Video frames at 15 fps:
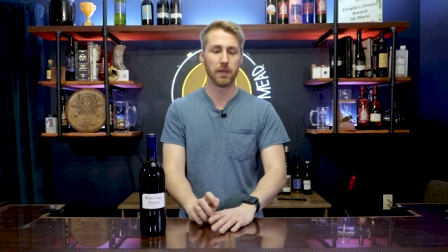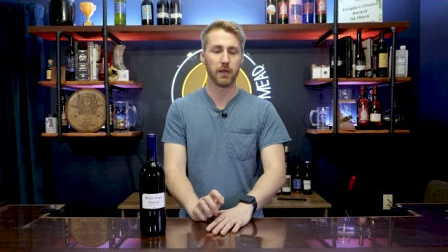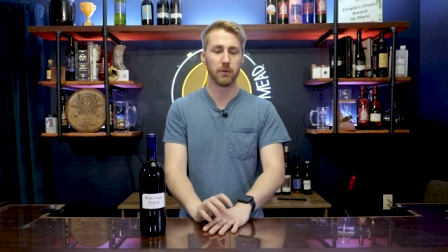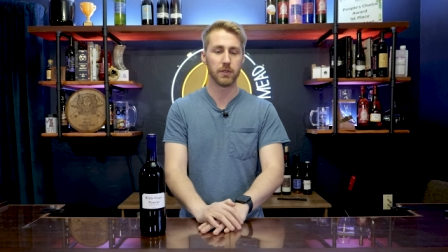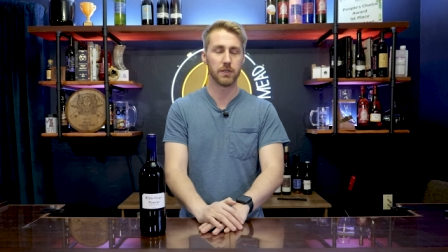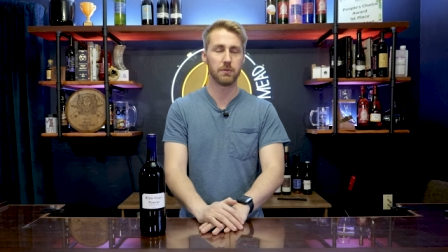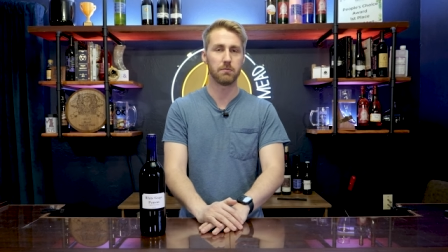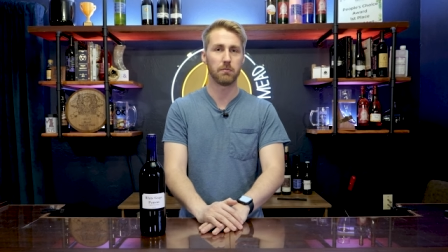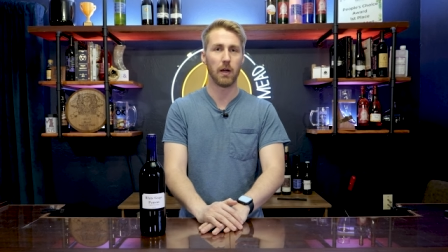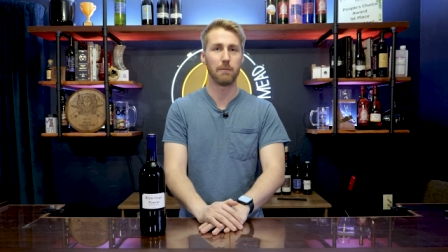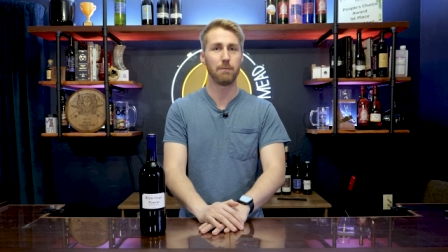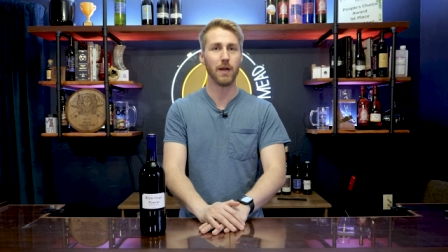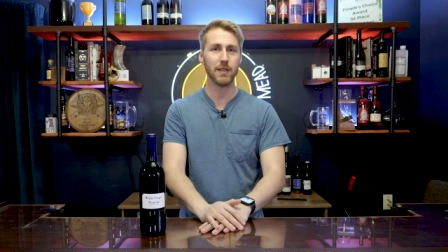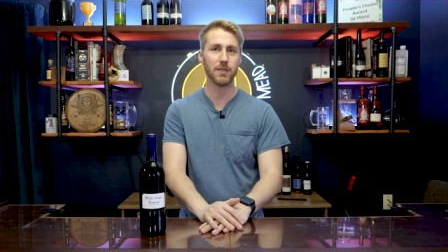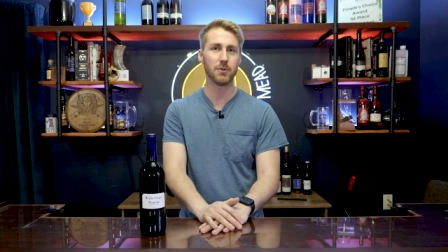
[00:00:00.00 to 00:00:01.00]
but it was my
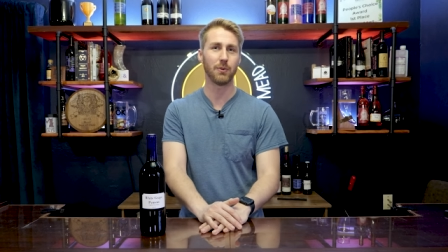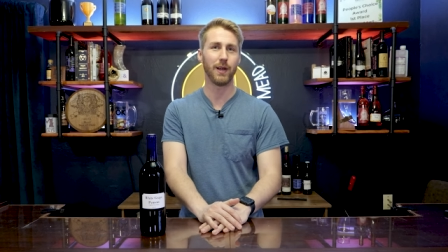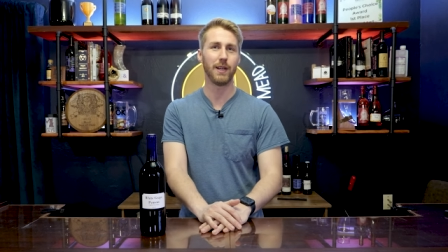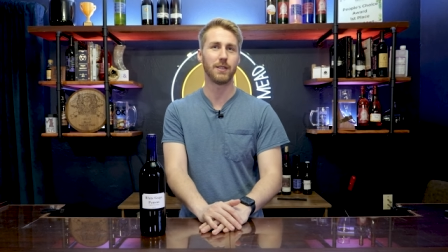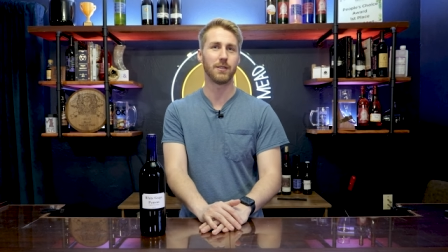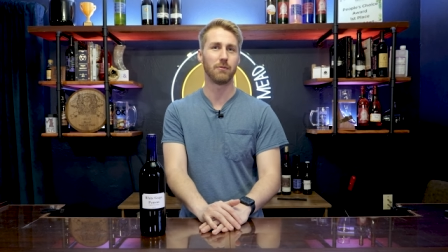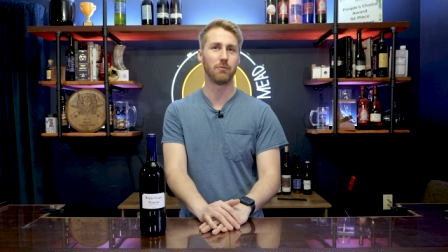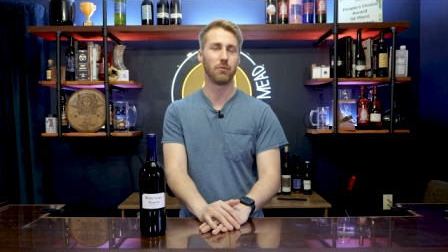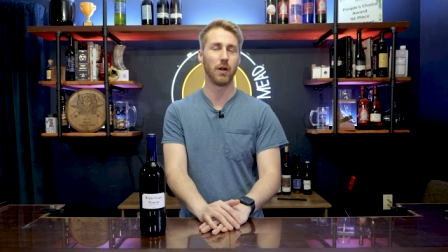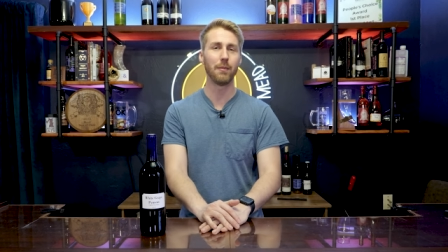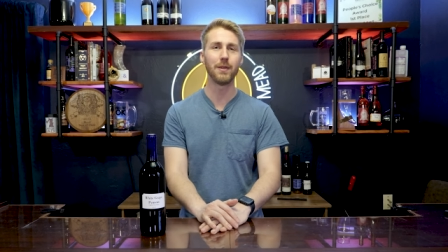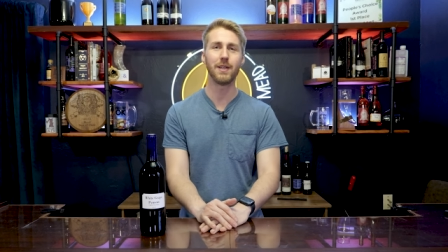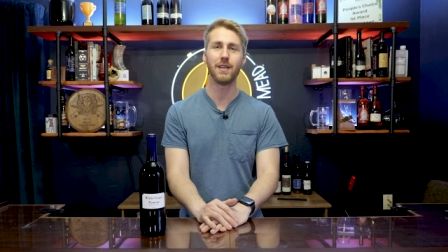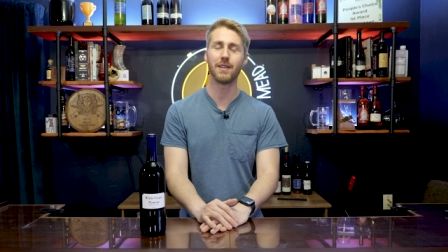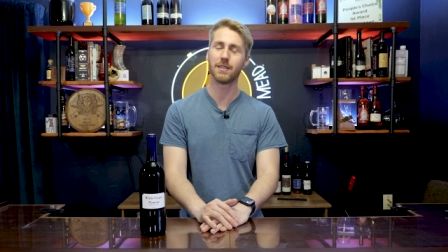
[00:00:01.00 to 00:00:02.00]
best way to
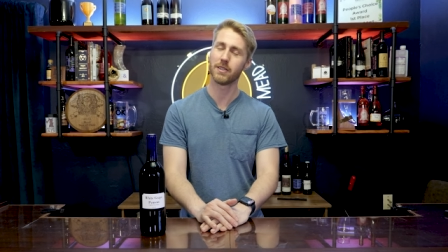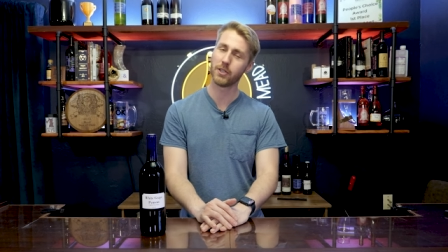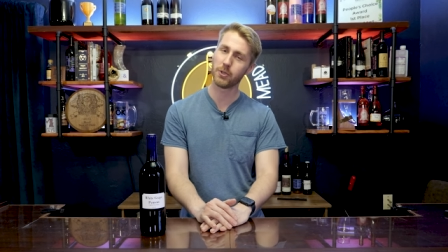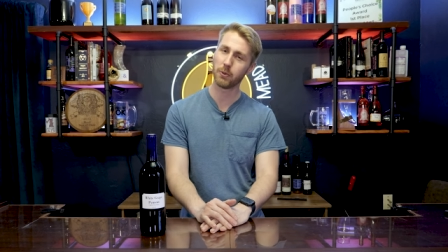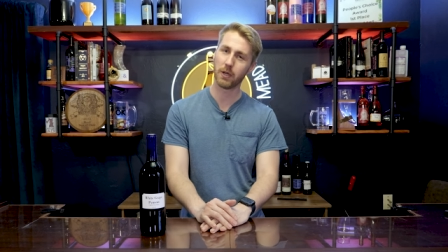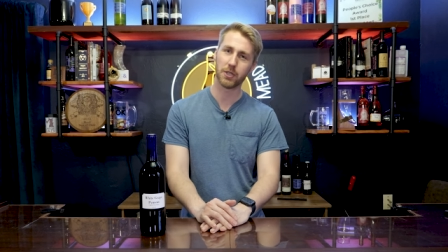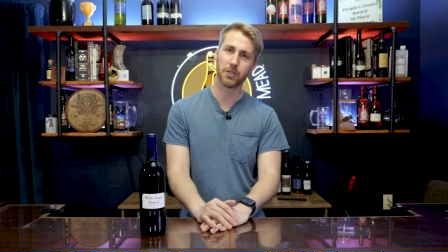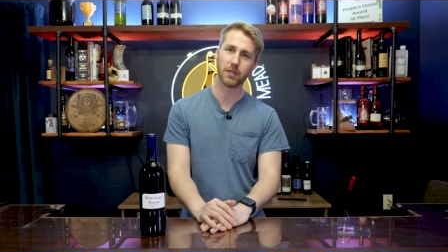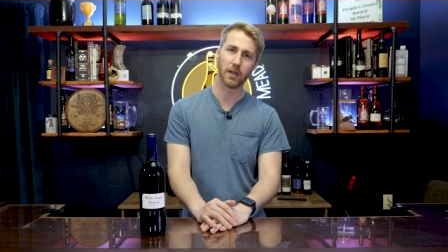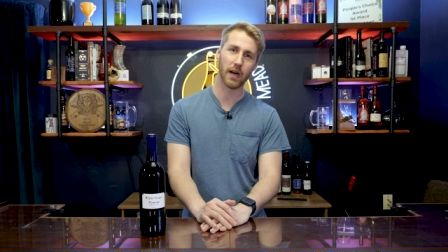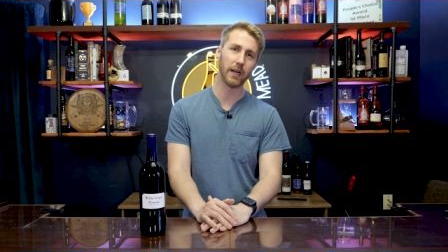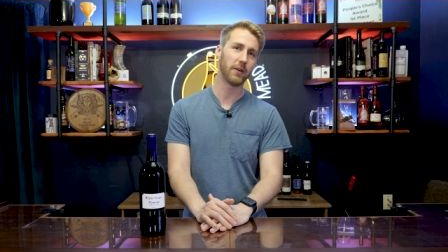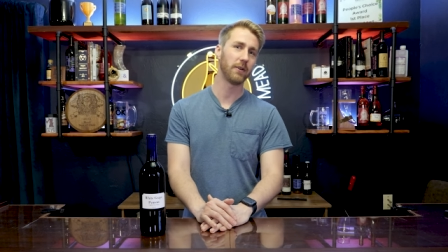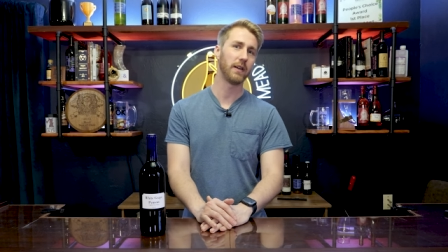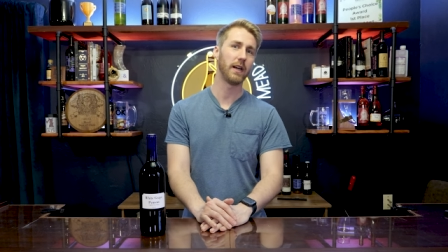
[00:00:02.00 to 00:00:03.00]
remedy the situation that
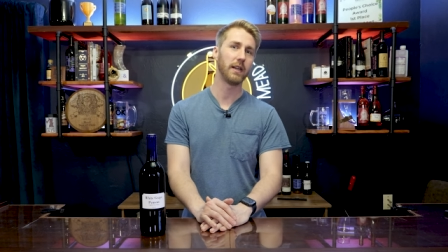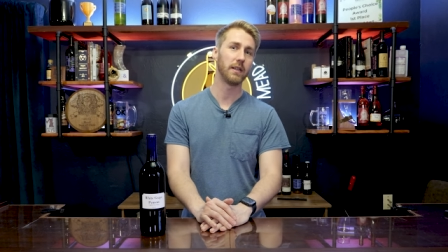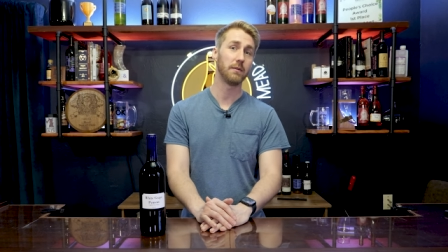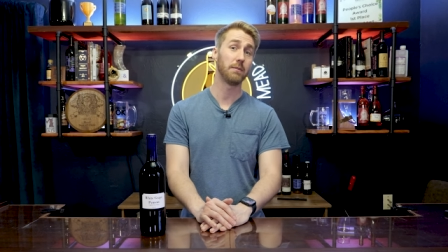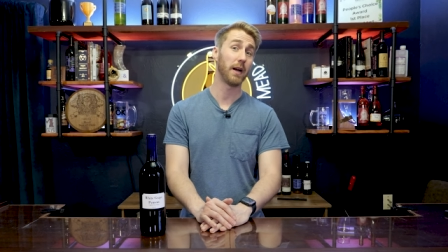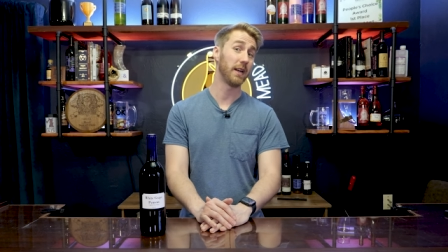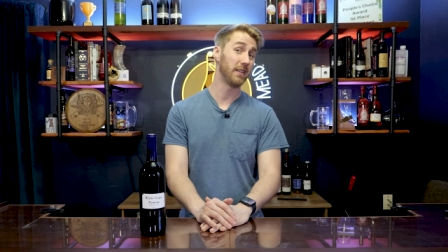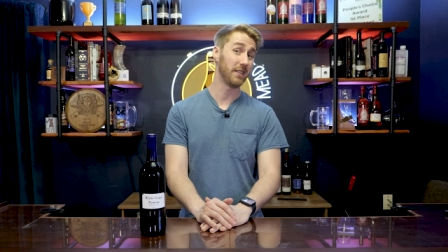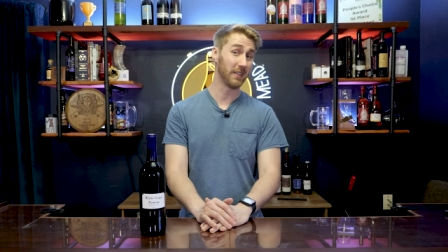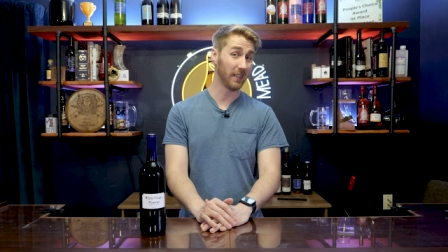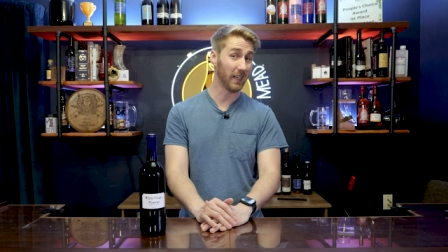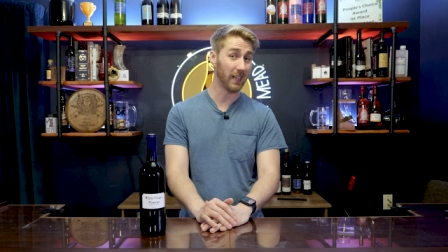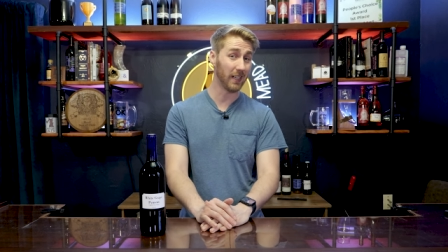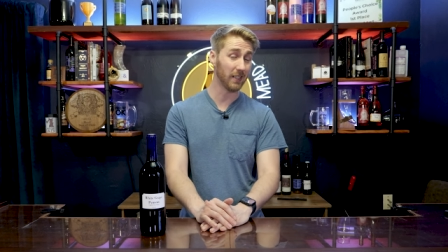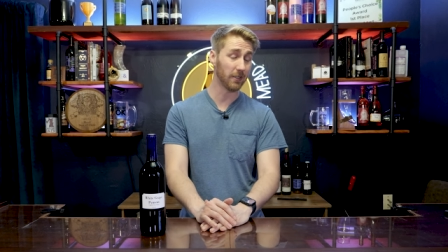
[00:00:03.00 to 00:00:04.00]
I created by
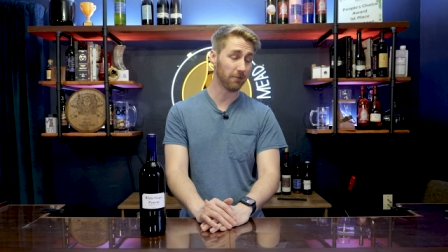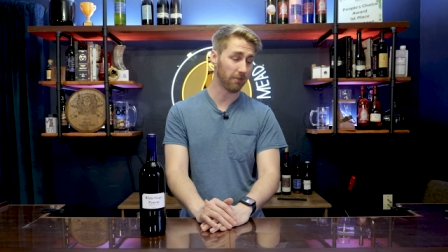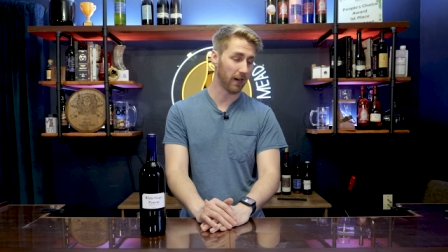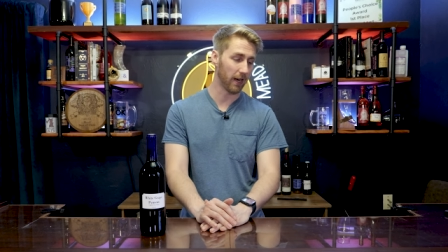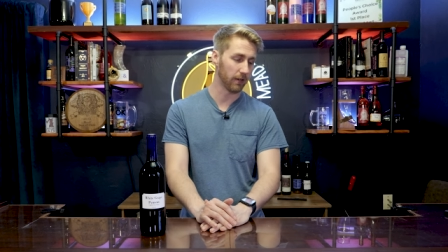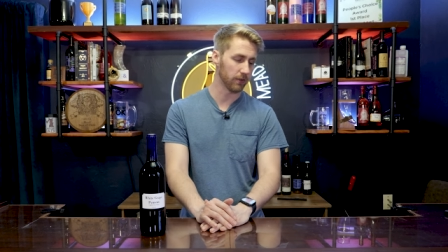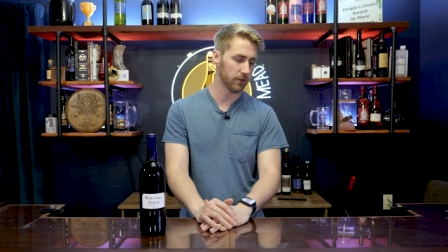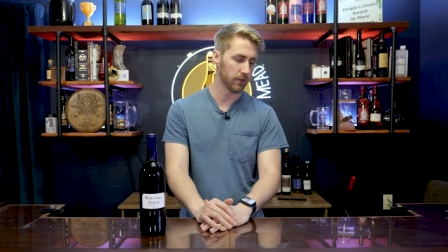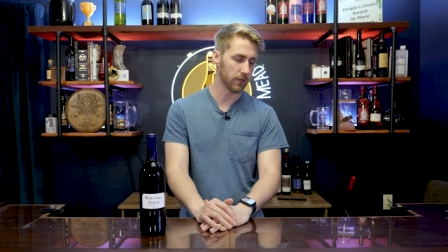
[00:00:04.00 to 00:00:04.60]
deleting the files.